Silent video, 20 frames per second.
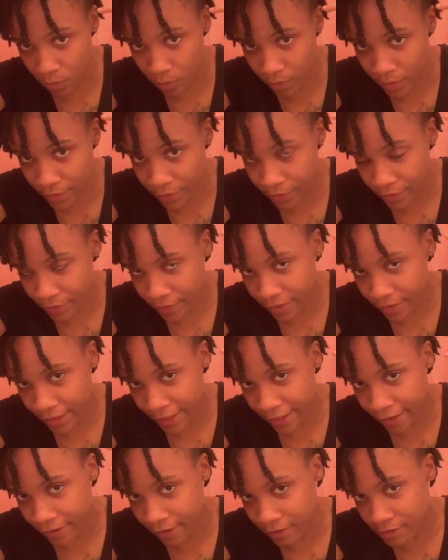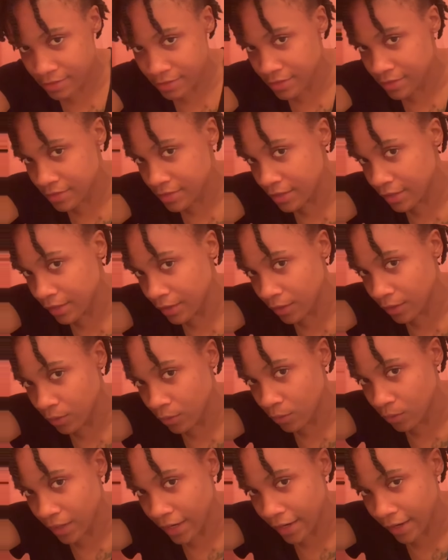on your hair. It's sitting
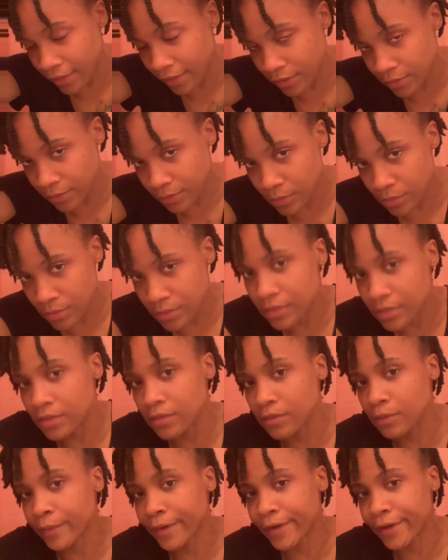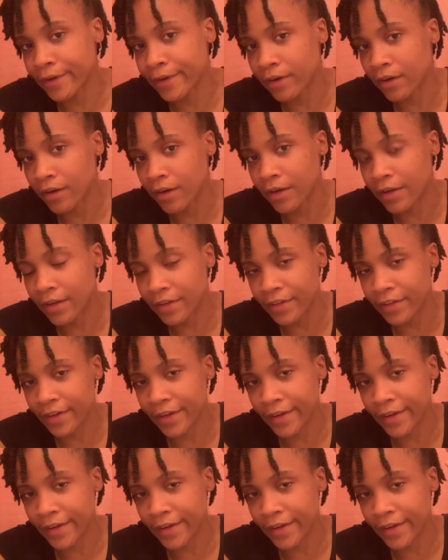at the roots of where your